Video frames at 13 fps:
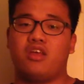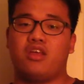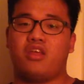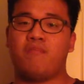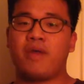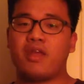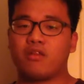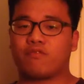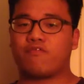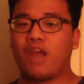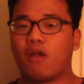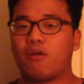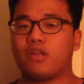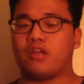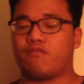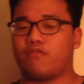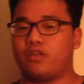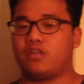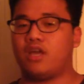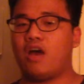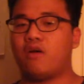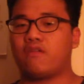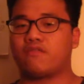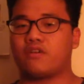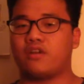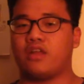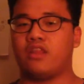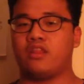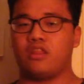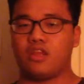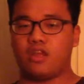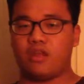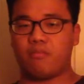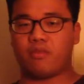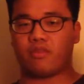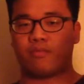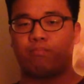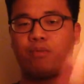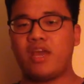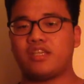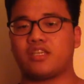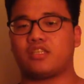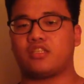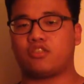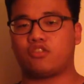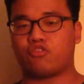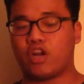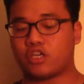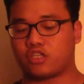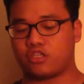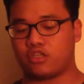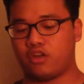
it might look very different. However, in the basic structure